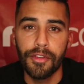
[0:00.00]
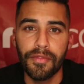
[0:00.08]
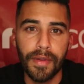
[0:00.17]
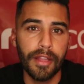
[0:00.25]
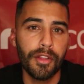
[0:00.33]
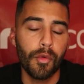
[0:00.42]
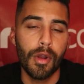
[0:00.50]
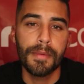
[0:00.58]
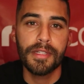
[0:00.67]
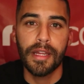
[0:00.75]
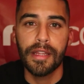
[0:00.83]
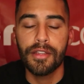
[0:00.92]
you found their
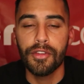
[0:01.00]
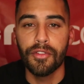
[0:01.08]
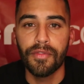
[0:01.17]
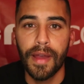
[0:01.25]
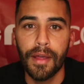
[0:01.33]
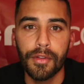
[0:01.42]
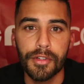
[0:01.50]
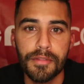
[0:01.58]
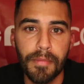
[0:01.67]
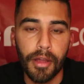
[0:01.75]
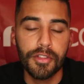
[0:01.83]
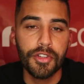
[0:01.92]
website, you found their
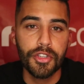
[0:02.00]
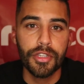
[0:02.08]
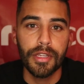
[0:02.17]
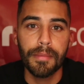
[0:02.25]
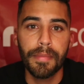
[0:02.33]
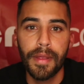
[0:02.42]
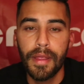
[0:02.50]
sponsorship,